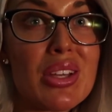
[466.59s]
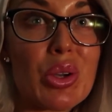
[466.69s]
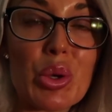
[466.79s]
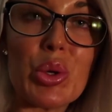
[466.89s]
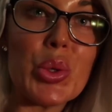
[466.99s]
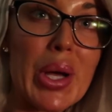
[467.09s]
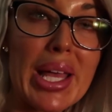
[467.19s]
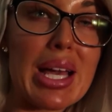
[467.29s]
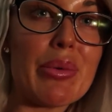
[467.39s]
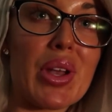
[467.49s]
You don't know who I
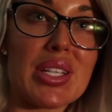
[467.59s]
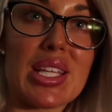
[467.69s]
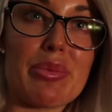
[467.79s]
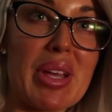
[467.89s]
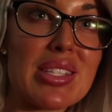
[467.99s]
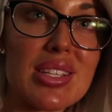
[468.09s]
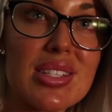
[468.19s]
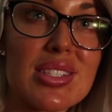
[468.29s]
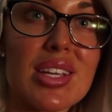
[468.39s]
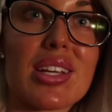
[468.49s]
am on a daily
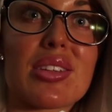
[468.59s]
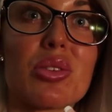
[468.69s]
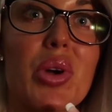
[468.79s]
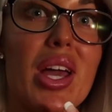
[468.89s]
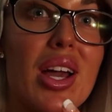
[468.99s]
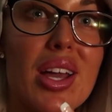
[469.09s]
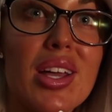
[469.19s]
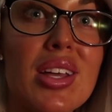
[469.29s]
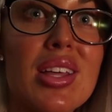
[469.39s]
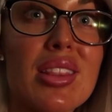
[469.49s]
basis, like the way I